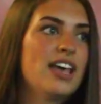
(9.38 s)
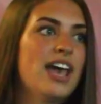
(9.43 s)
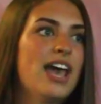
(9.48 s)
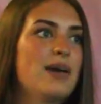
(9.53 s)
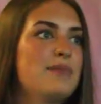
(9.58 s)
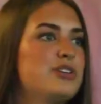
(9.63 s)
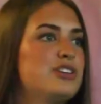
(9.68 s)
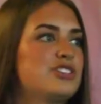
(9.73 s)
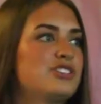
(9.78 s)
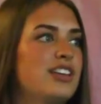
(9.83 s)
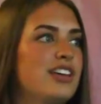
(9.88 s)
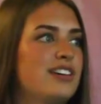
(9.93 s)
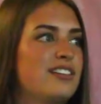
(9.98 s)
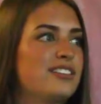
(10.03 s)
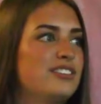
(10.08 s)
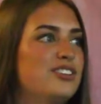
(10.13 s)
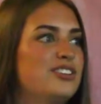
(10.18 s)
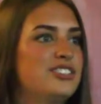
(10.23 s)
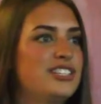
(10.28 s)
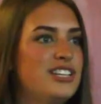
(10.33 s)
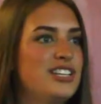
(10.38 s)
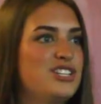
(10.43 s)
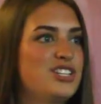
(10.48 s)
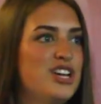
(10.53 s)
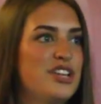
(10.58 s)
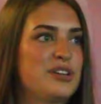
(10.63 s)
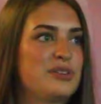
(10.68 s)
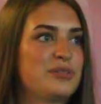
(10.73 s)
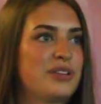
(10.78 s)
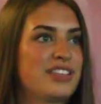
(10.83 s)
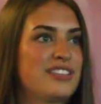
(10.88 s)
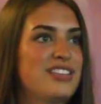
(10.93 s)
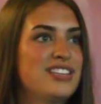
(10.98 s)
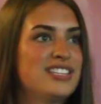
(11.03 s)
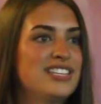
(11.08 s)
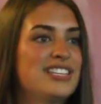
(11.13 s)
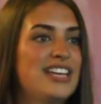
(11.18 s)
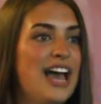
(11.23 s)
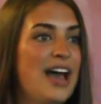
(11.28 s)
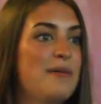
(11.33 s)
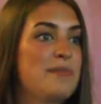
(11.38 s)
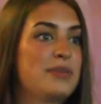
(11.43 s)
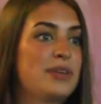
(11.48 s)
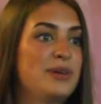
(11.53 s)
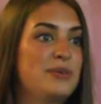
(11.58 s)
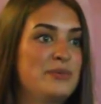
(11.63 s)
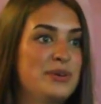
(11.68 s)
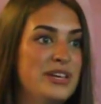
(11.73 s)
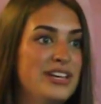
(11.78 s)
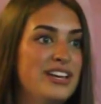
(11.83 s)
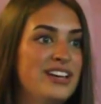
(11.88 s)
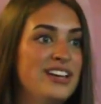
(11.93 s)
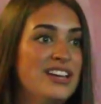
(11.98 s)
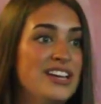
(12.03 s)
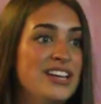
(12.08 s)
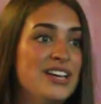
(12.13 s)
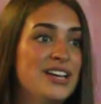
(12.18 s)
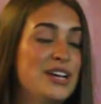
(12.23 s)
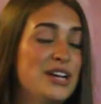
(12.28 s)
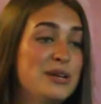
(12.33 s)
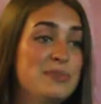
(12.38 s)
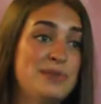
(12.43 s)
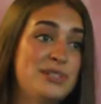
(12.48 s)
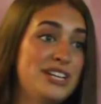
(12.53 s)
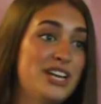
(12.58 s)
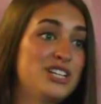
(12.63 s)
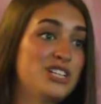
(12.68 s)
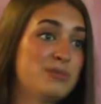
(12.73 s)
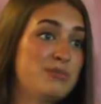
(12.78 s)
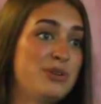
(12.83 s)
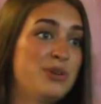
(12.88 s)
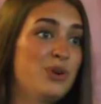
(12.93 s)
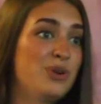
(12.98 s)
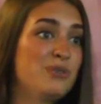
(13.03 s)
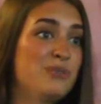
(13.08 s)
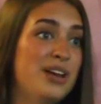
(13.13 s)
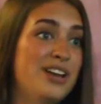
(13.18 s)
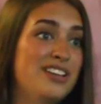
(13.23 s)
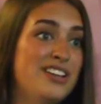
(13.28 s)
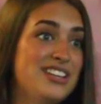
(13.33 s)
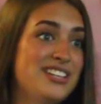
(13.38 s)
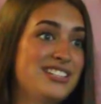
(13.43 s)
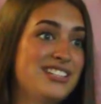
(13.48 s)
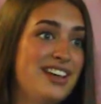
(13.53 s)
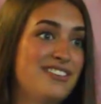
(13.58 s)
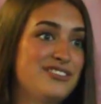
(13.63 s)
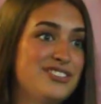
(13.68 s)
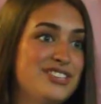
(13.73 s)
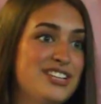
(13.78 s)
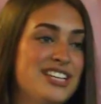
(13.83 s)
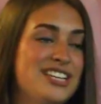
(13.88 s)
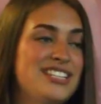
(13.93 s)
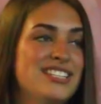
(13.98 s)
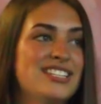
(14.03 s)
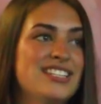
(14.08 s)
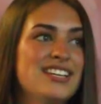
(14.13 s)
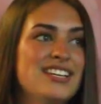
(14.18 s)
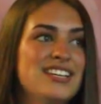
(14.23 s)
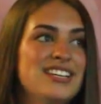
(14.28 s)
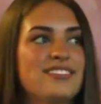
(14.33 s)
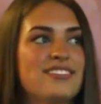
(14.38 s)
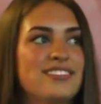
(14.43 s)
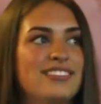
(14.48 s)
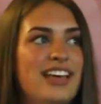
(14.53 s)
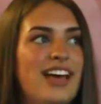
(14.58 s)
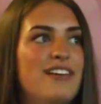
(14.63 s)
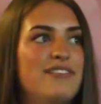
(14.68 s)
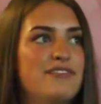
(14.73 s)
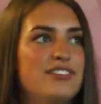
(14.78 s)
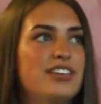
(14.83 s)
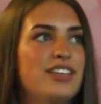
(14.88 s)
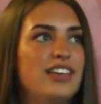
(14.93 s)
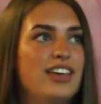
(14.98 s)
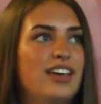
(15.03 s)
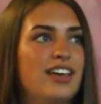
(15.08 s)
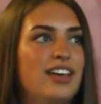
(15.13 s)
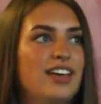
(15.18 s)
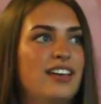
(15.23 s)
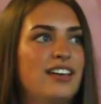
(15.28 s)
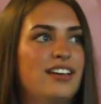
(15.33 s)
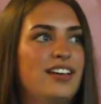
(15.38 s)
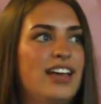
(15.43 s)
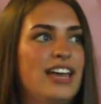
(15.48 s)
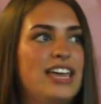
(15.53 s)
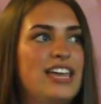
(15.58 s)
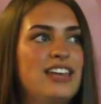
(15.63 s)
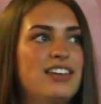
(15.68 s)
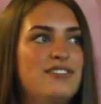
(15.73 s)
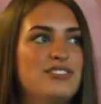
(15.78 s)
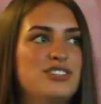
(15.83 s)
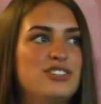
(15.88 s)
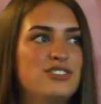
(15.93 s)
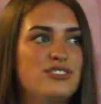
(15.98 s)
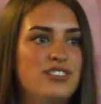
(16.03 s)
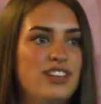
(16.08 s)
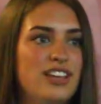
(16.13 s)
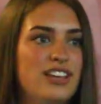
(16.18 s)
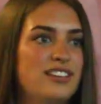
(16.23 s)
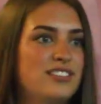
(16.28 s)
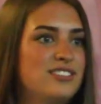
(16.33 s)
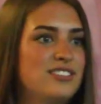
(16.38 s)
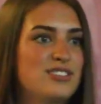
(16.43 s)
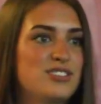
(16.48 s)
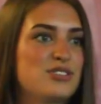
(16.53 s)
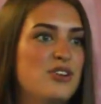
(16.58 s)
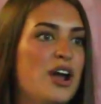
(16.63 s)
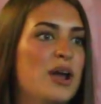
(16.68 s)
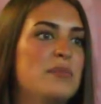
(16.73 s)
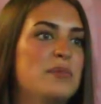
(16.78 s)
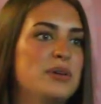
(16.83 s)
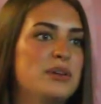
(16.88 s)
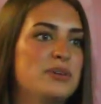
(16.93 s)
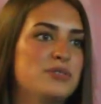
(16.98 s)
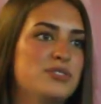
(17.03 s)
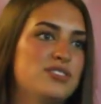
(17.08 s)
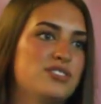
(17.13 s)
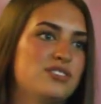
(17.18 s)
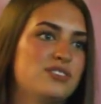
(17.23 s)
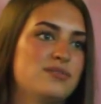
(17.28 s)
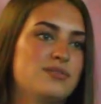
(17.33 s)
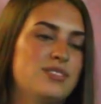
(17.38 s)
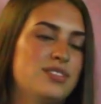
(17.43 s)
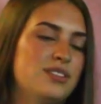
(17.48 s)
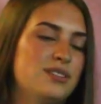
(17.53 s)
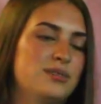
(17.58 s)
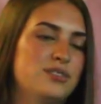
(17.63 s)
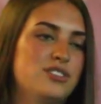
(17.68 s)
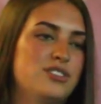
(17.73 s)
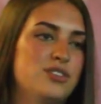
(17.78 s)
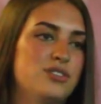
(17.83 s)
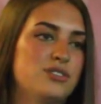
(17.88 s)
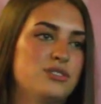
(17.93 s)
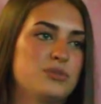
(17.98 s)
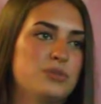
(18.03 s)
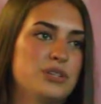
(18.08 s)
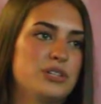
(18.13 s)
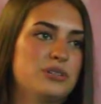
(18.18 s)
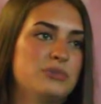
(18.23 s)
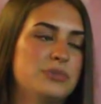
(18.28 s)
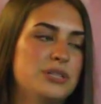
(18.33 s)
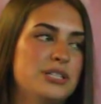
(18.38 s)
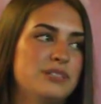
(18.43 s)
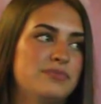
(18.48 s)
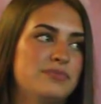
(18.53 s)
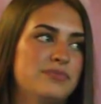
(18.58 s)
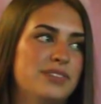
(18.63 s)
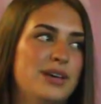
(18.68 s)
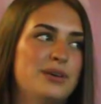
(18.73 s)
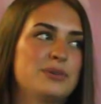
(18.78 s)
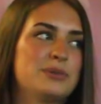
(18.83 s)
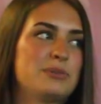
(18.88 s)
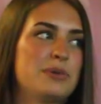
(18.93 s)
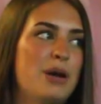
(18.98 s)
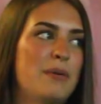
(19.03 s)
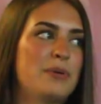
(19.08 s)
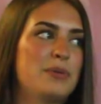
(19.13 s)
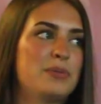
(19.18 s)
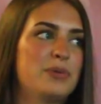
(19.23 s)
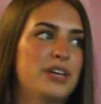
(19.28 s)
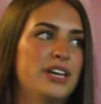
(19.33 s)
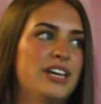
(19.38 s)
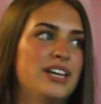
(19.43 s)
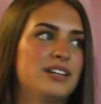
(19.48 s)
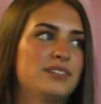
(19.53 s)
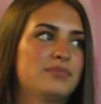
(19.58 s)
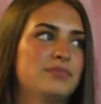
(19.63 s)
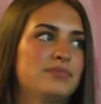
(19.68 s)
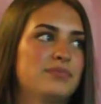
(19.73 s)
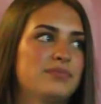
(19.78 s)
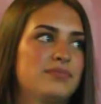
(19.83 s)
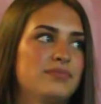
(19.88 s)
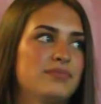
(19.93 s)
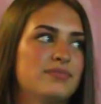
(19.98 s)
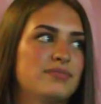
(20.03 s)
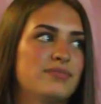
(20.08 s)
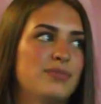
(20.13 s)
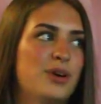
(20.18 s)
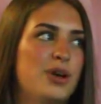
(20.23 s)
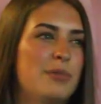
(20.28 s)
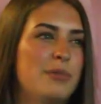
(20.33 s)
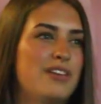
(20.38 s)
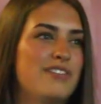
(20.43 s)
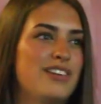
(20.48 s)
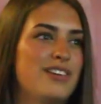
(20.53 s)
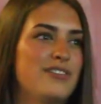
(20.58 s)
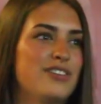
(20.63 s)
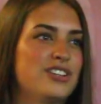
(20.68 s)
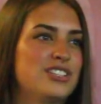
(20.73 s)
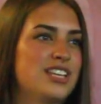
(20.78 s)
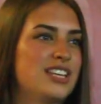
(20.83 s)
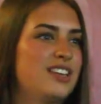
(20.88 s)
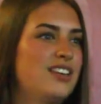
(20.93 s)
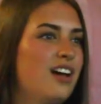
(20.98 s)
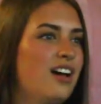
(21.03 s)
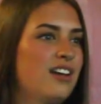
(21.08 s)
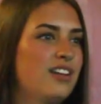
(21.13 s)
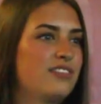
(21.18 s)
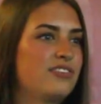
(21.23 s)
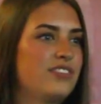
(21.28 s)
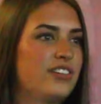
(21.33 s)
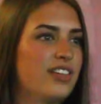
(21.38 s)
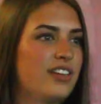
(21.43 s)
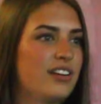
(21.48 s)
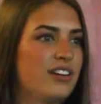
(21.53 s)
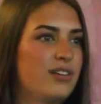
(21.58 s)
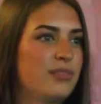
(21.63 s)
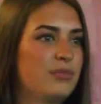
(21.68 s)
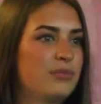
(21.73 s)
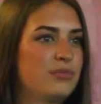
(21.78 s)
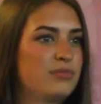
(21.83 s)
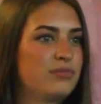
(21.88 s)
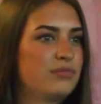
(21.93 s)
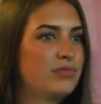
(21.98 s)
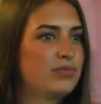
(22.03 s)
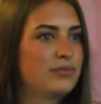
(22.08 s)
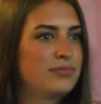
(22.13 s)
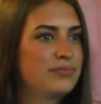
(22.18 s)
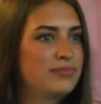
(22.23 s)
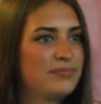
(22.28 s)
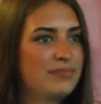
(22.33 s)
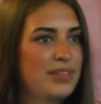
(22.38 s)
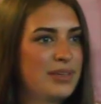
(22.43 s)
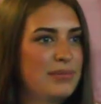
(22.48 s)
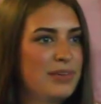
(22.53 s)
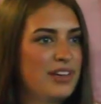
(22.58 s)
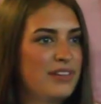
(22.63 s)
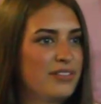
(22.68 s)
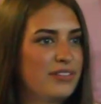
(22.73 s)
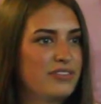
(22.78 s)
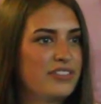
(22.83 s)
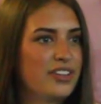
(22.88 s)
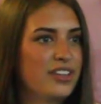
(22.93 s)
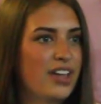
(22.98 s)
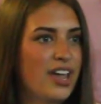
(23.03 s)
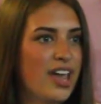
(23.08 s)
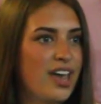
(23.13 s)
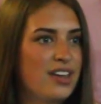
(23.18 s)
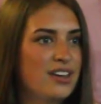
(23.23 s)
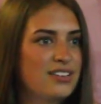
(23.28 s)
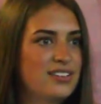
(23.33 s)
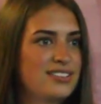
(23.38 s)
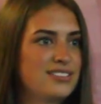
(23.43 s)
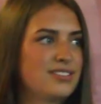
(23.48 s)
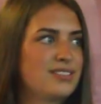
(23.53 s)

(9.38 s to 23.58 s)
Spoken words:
and we just like looked at each other and we're like, this is happening. We could potentially be gold medalists after this. That feeling, I can't even like describe it. It was so surreal. But that was probably one of my favorites, and not a feeling I'll maybe ever feel again.